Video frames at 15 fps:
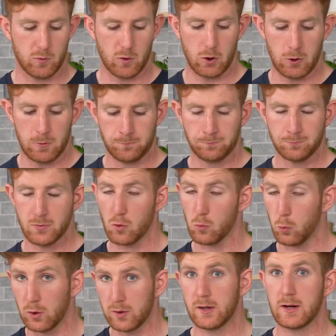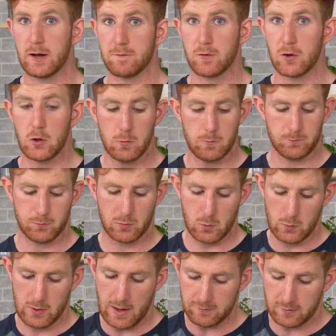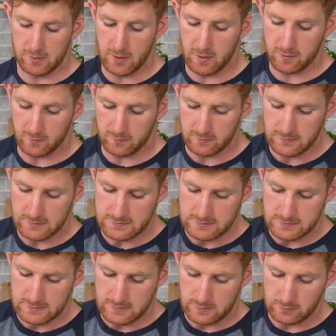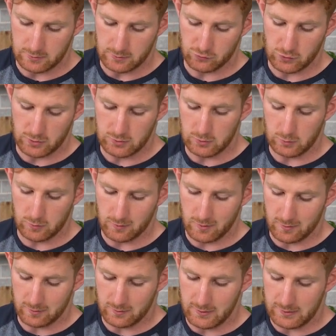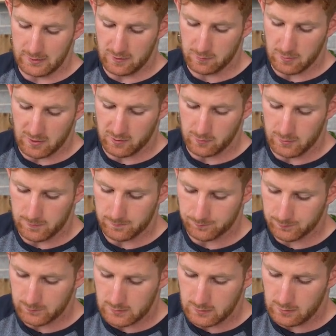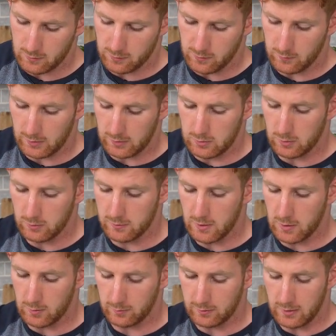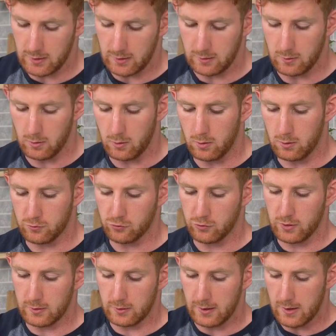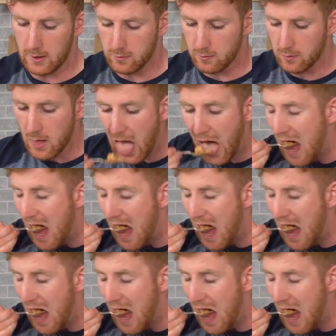So there's one thing left to do. We have to taste it. I'm going to try and do this as neatly as possible. And you can see when I cut down, I'm getting all 3 of the layers.